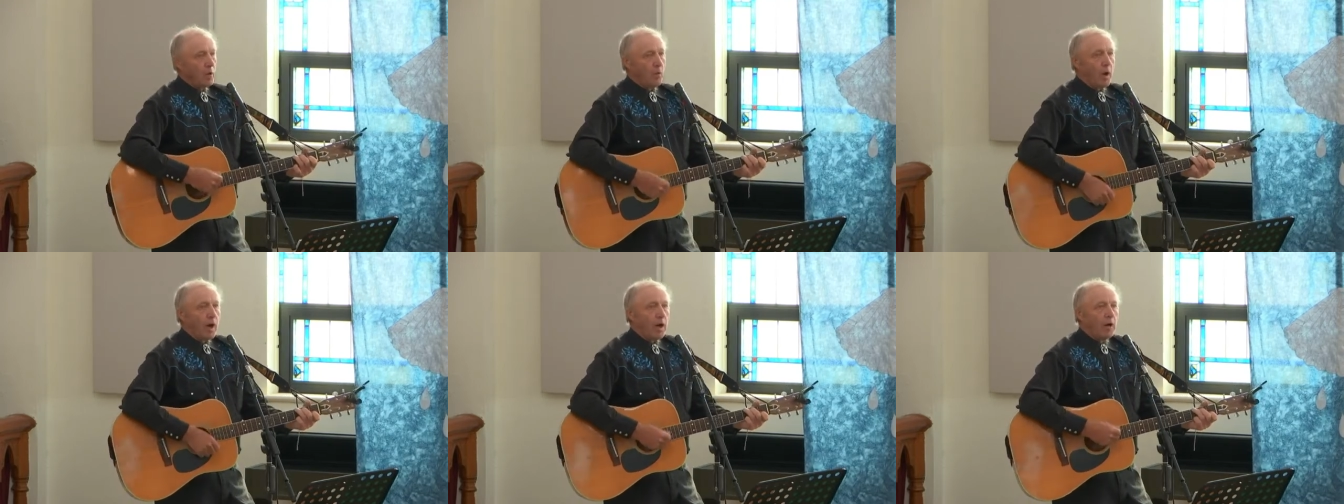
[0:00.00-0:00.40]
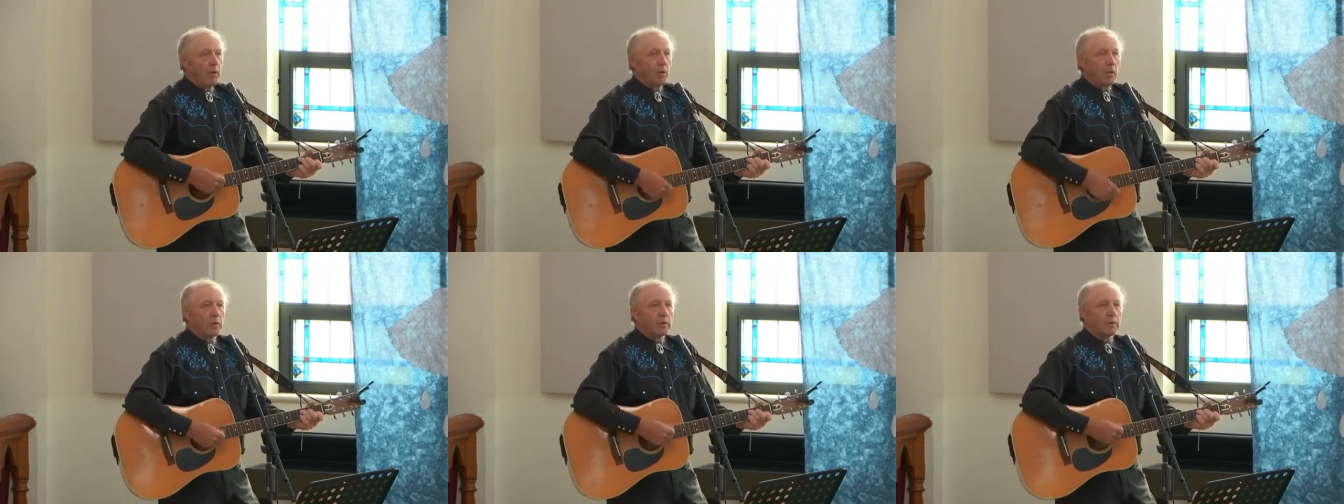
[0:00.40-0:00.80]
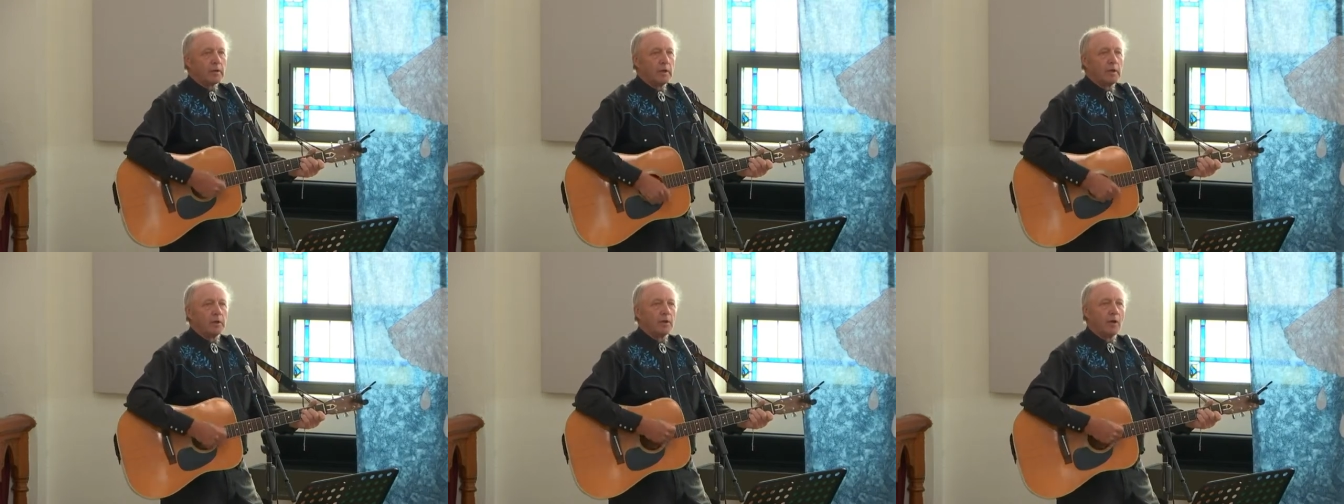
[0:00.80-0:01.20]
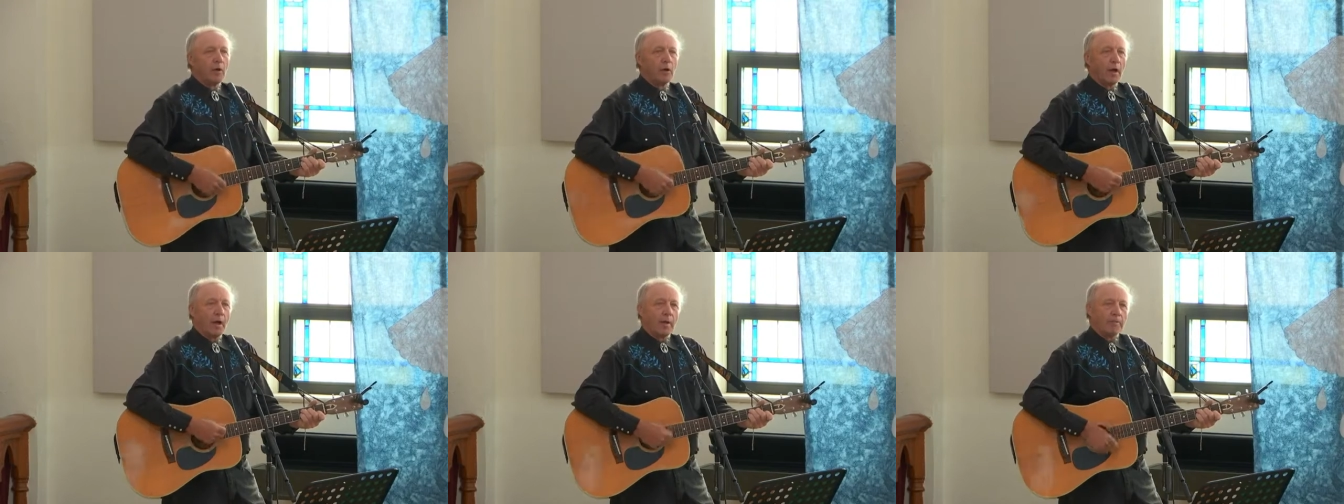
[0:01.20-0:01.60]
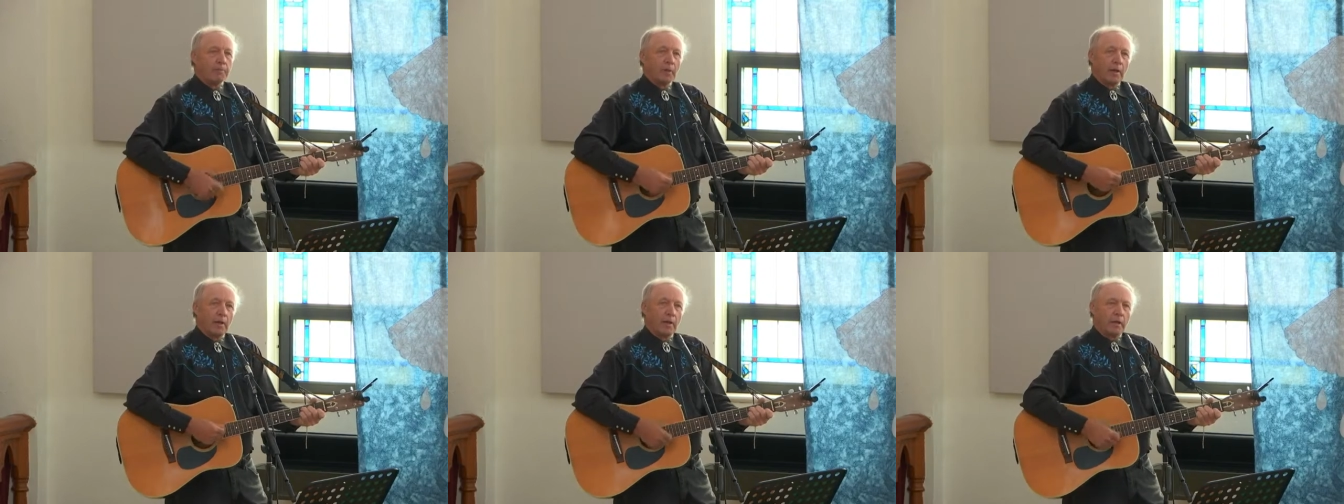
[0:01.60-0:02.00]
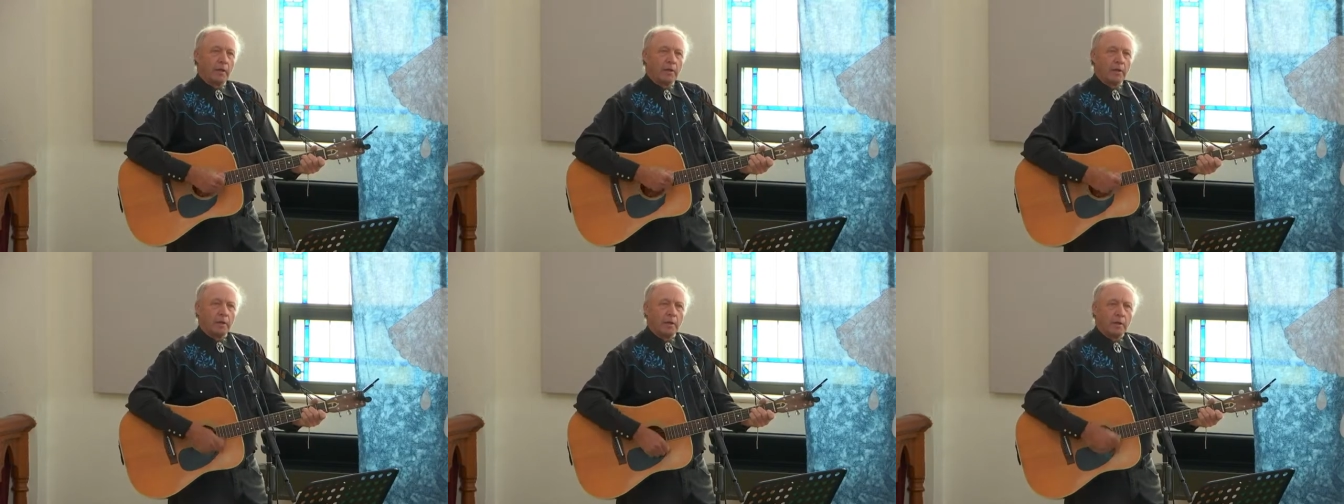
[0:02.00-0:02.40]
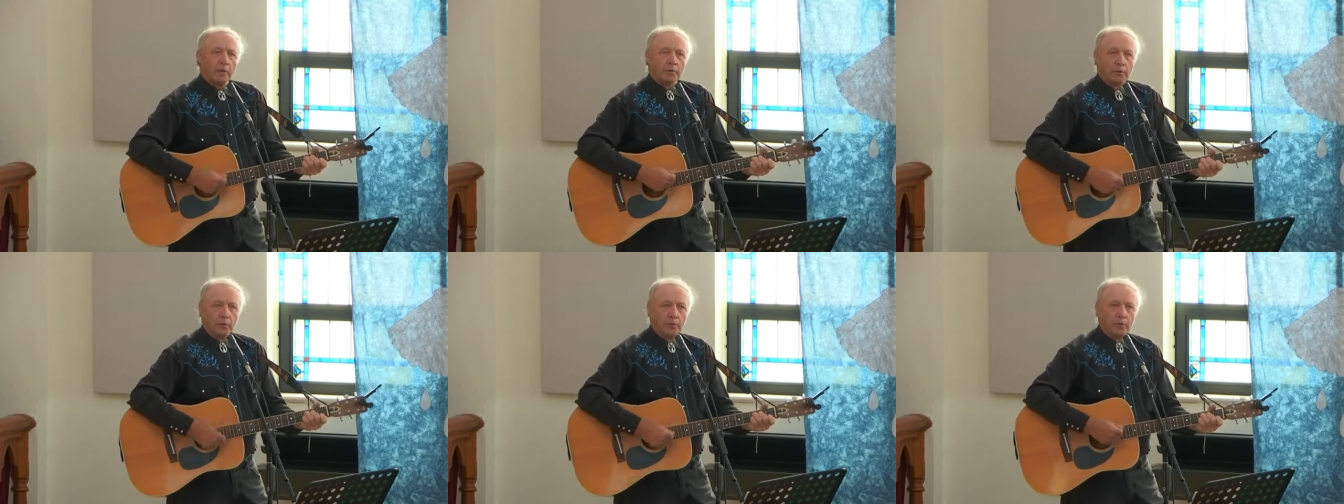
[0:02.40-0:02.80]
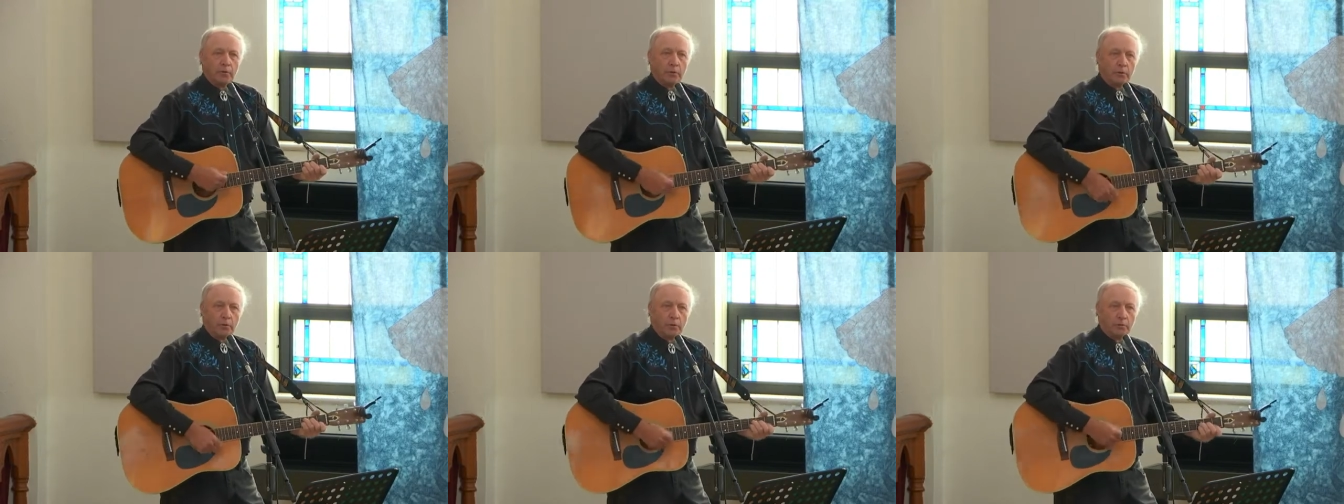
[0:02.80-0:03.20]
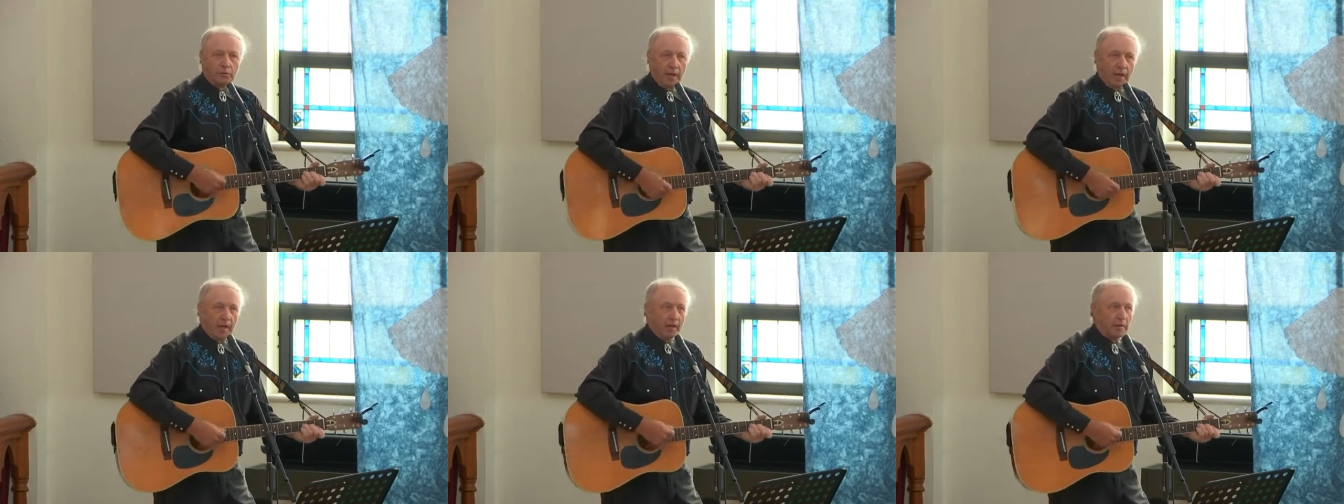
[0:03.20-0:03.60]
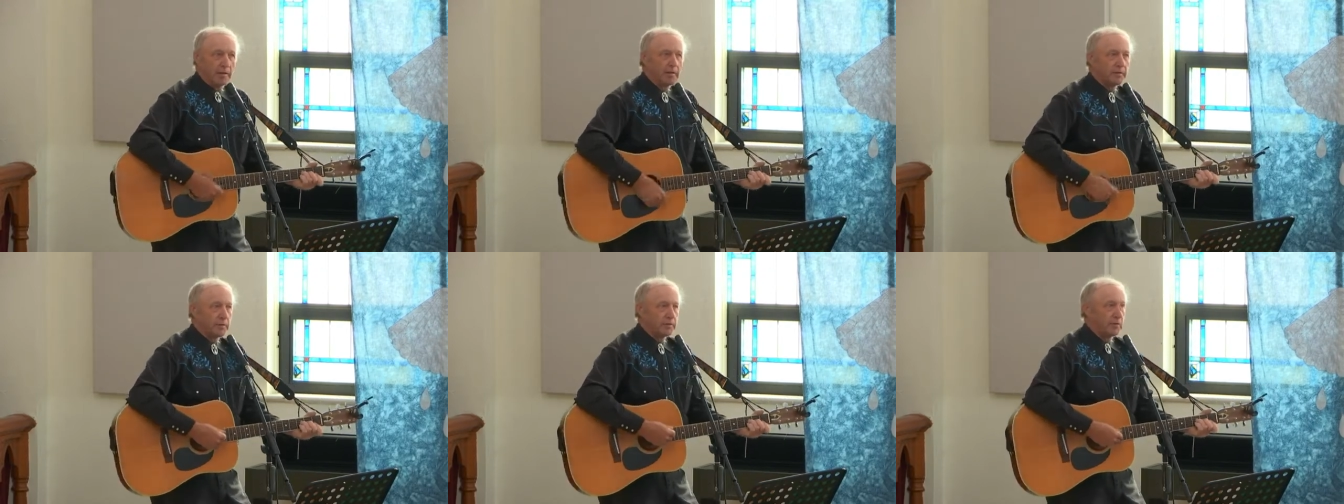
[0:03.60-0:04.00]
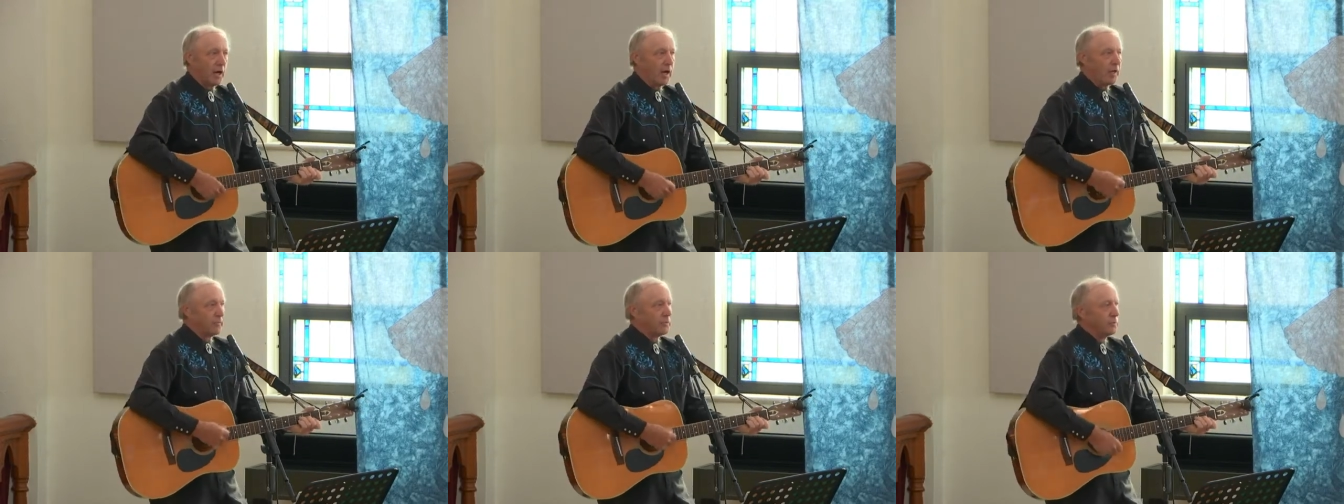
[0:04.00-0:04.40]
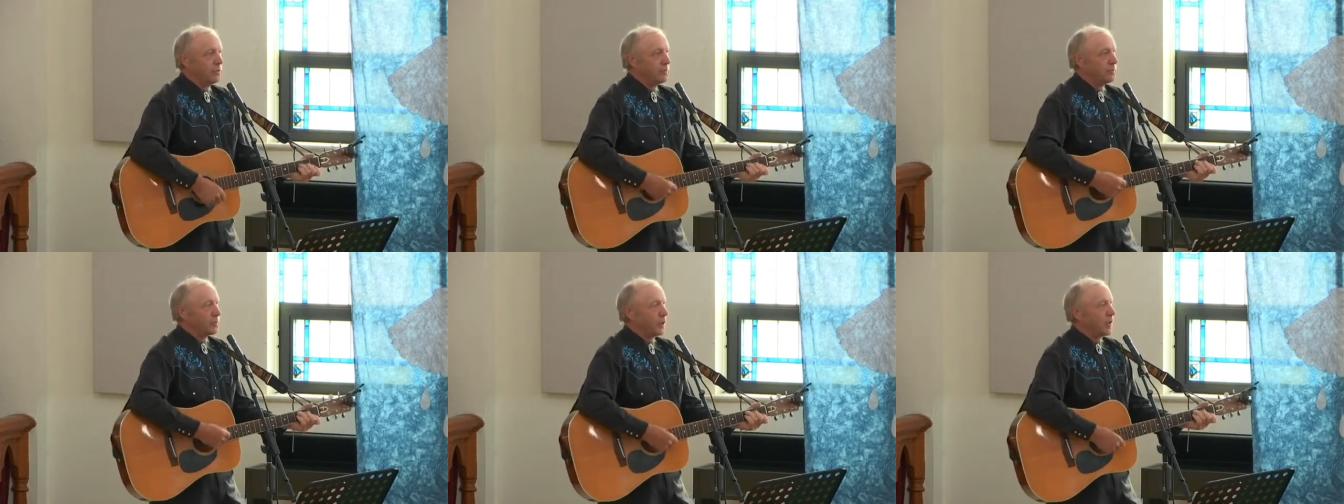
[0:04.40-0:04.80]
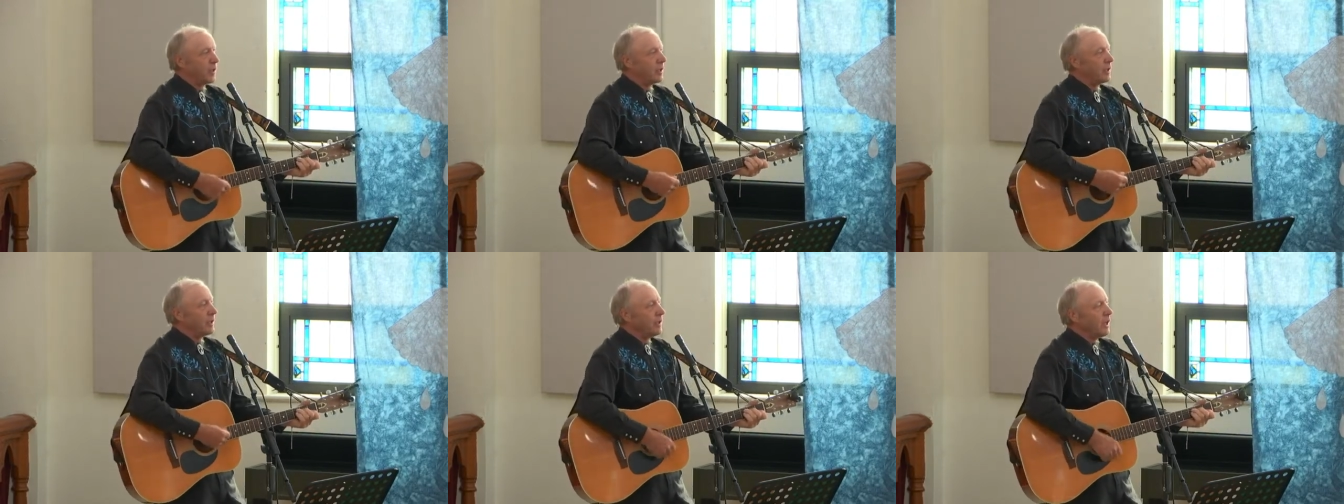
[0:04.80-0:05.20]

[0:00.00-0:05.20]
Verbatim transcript: While working or at play, do you take the time to pray?